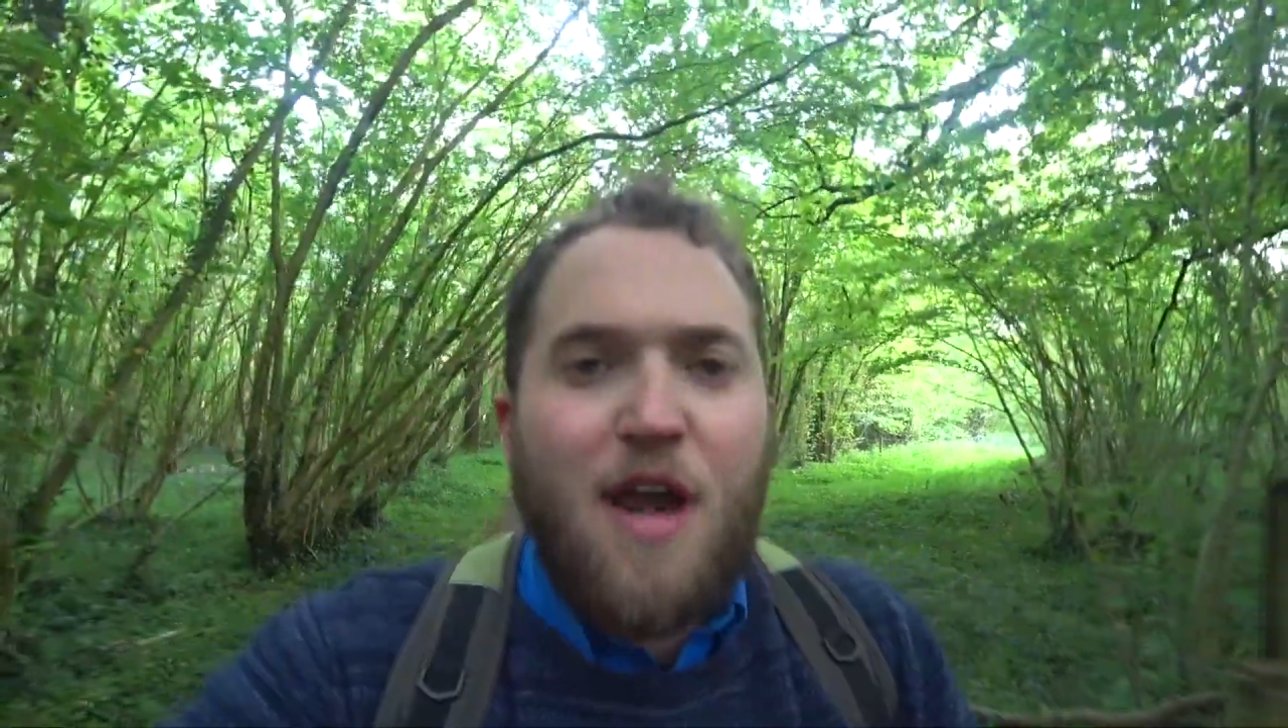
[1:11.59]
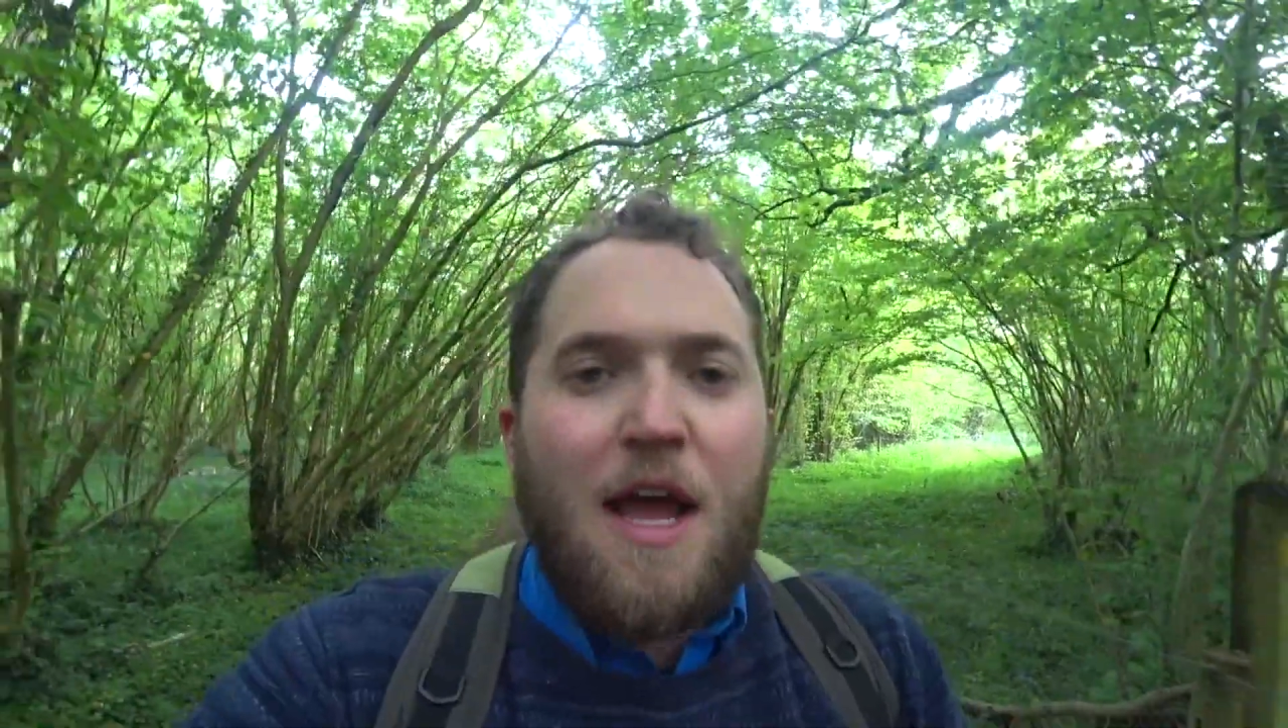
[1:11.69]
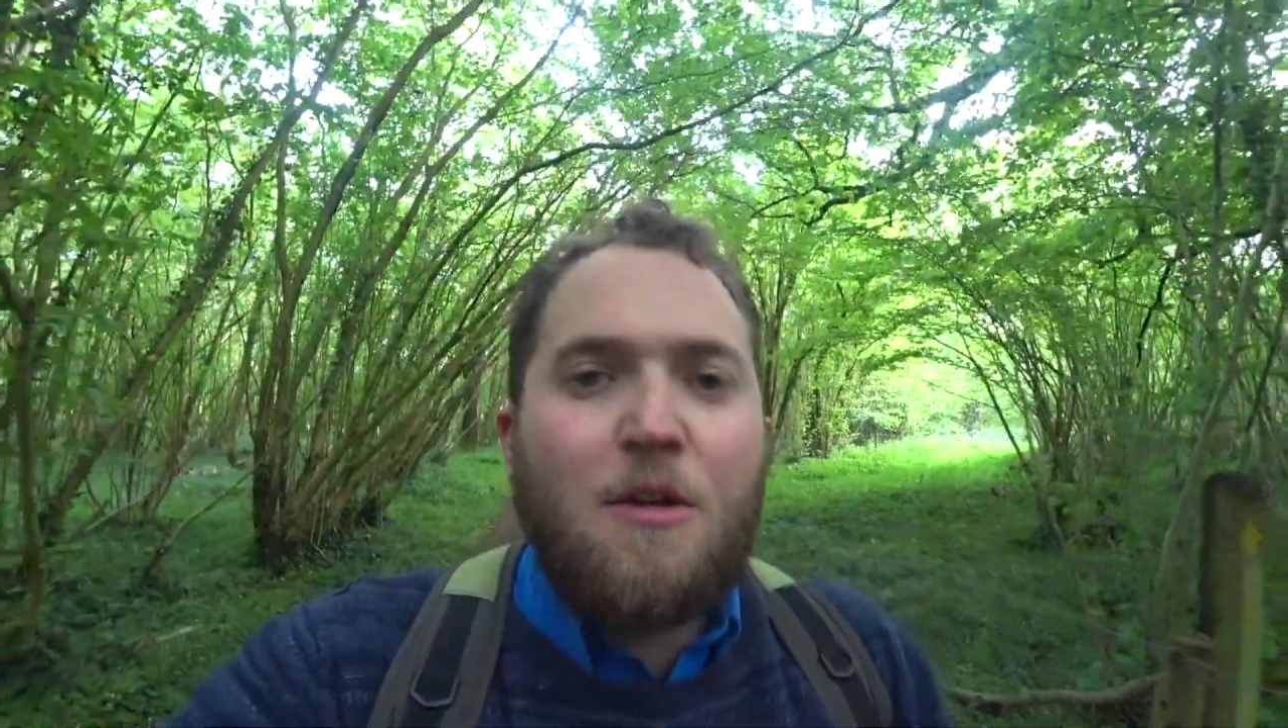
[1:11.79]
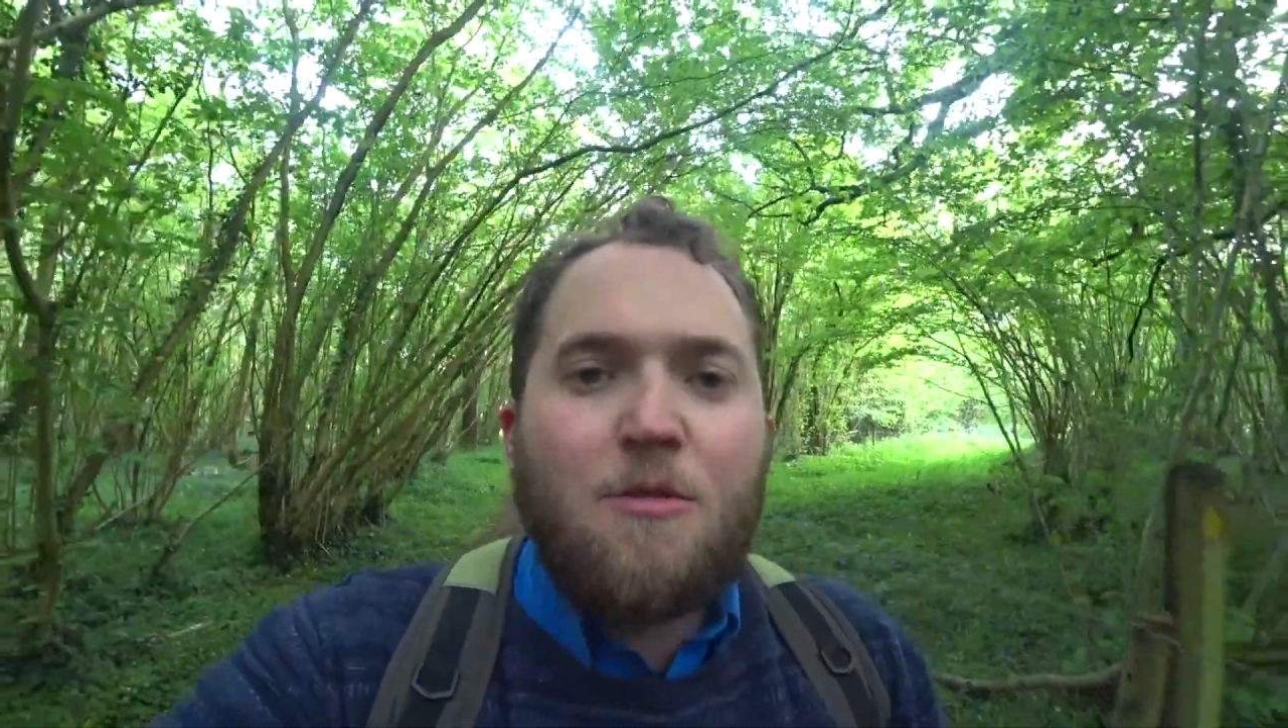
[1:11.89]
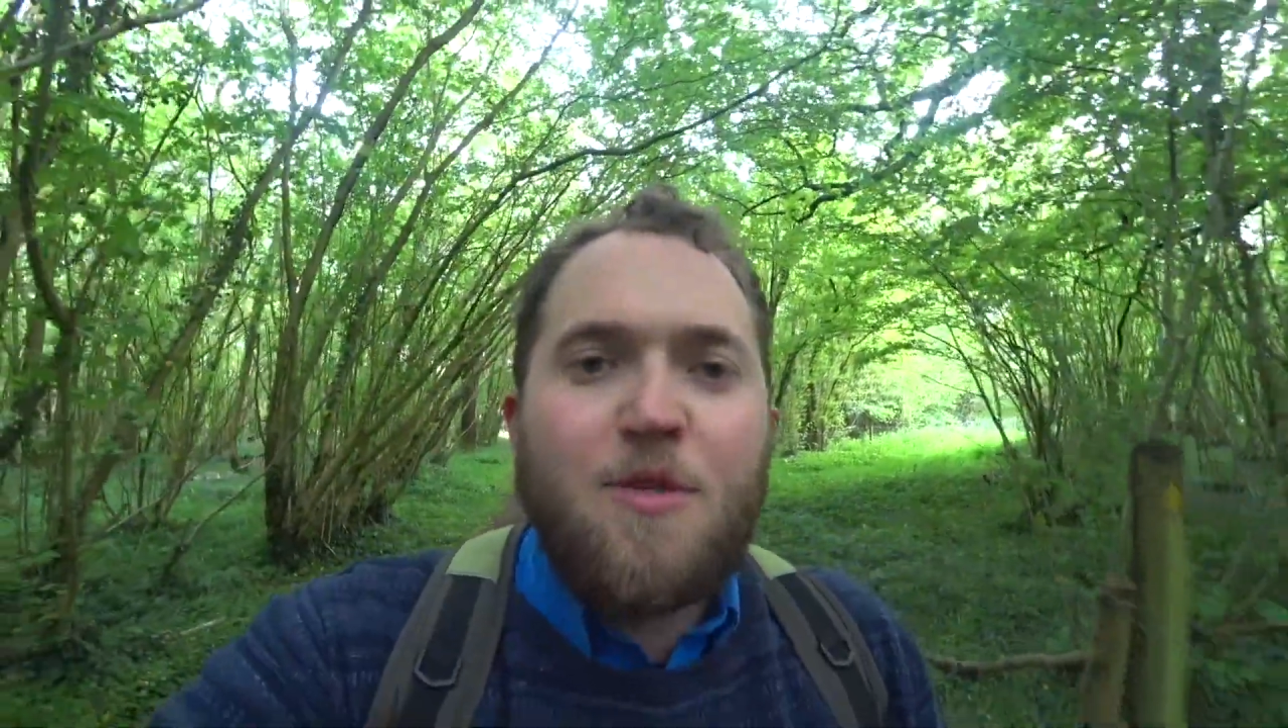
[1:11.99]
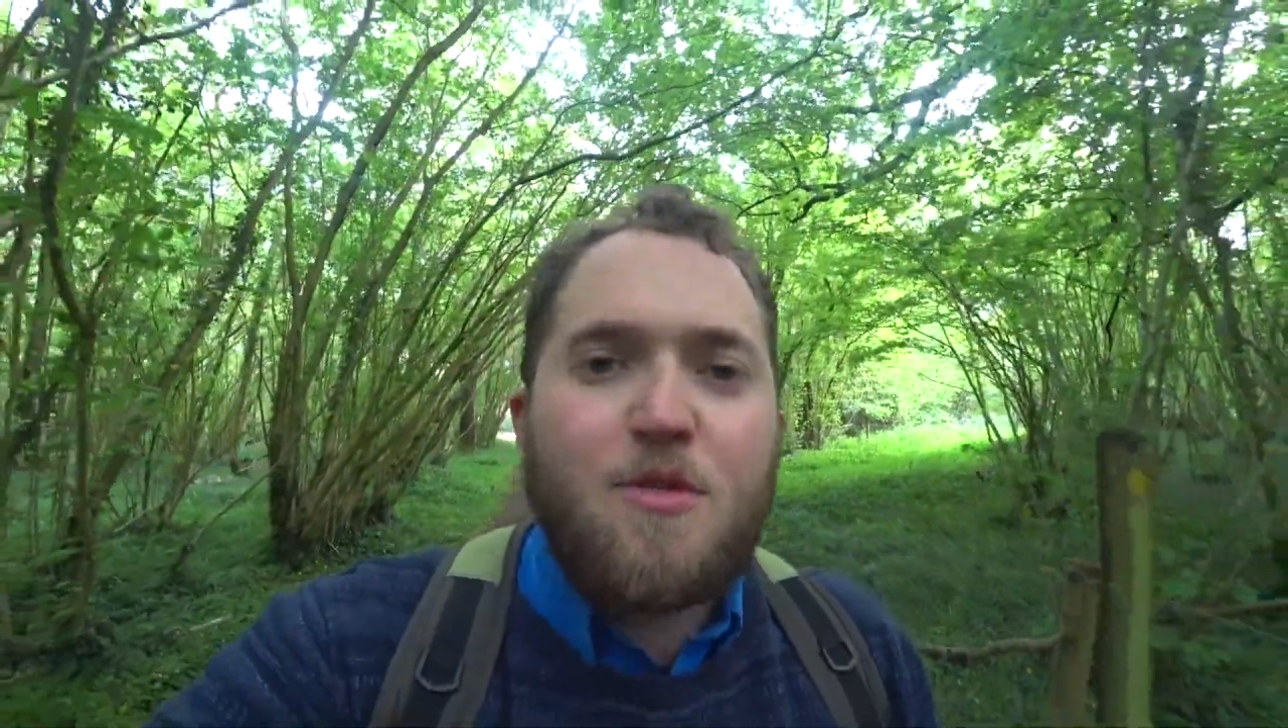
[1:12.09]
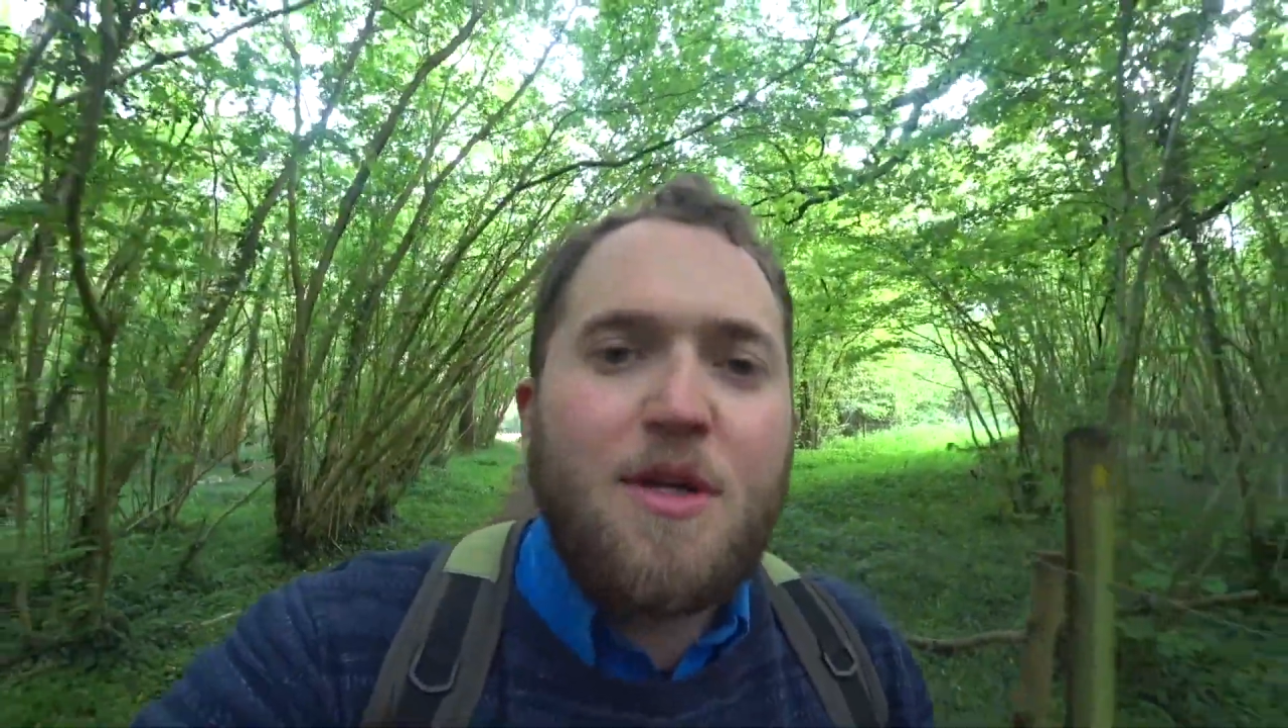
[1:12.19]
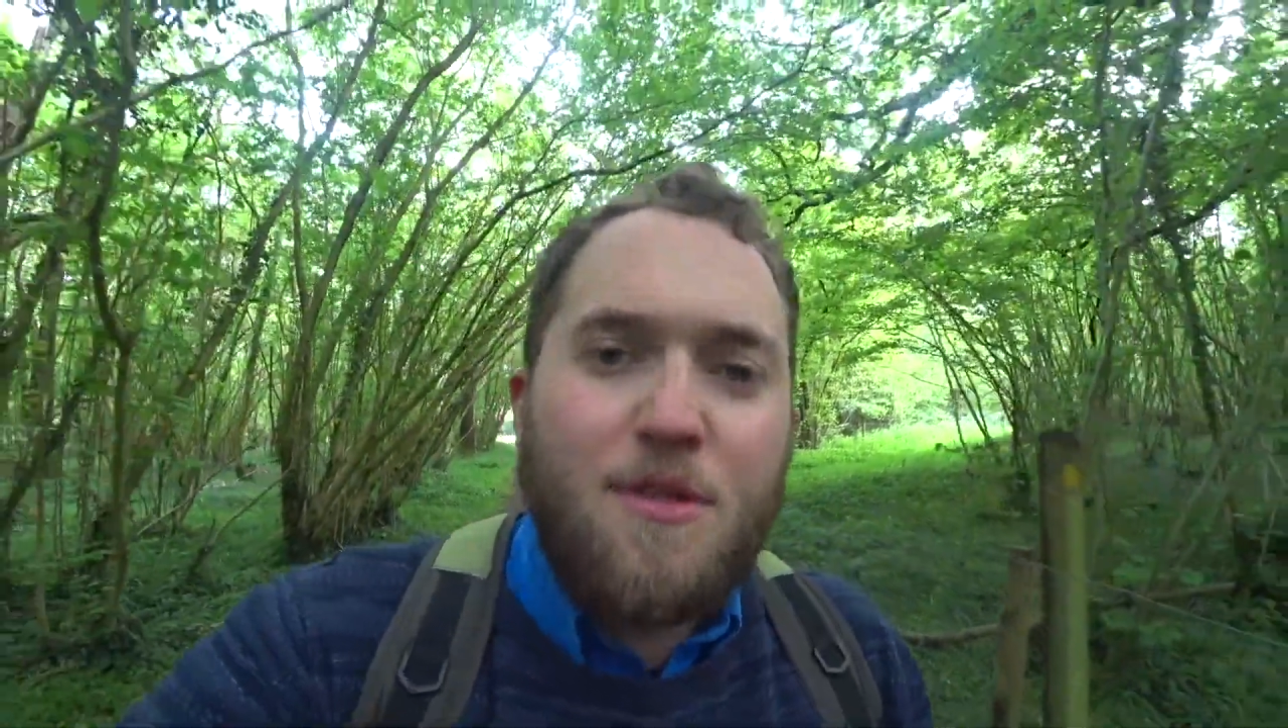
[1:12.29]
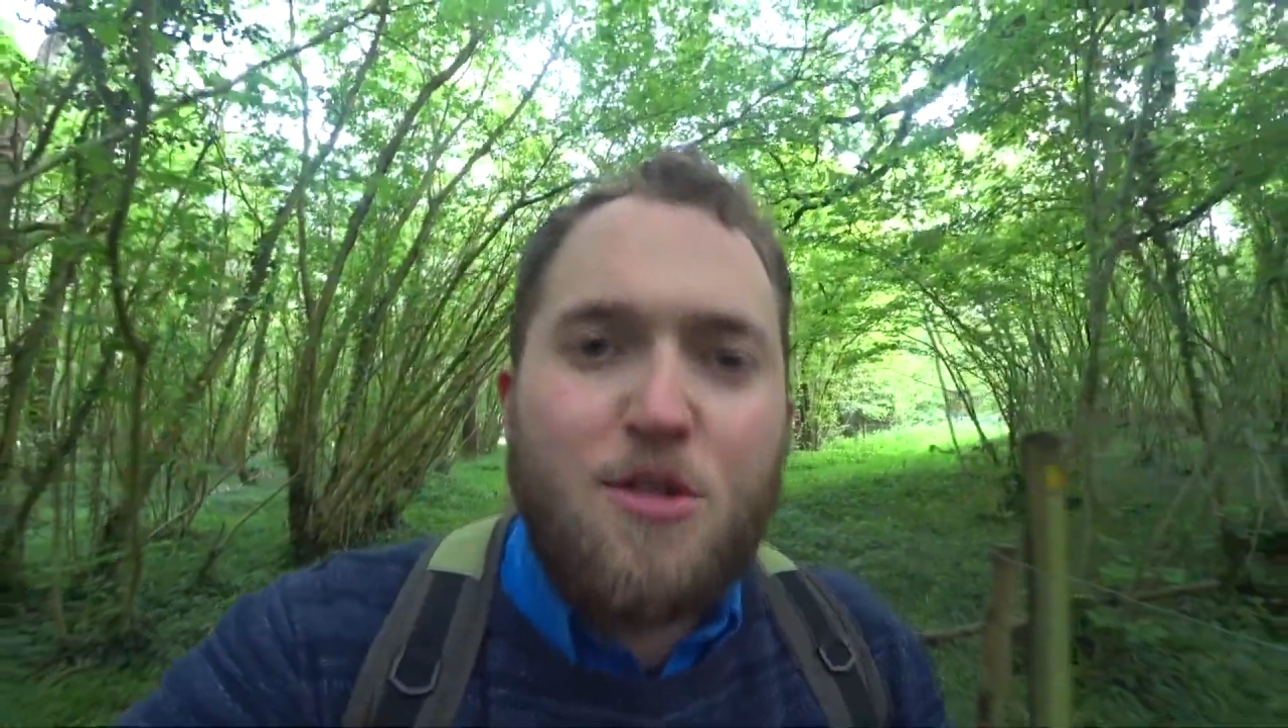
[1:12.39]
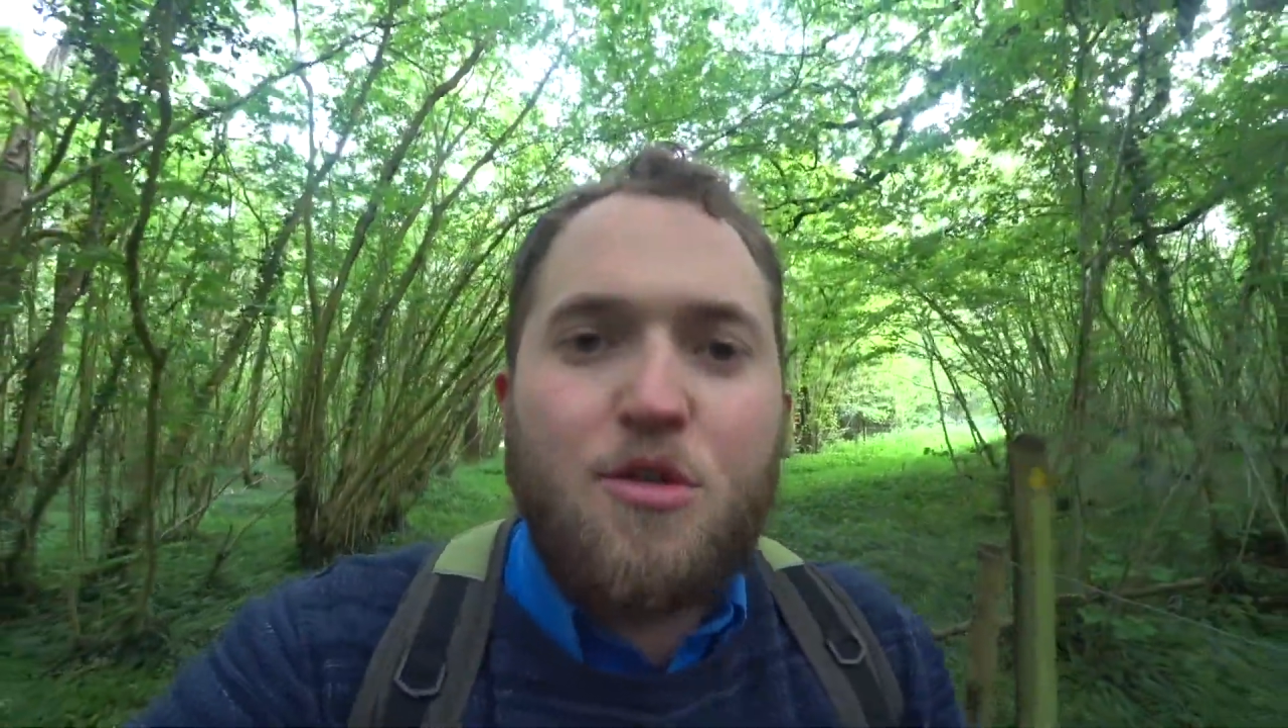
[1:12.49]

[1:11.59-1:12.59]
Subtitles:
ground between the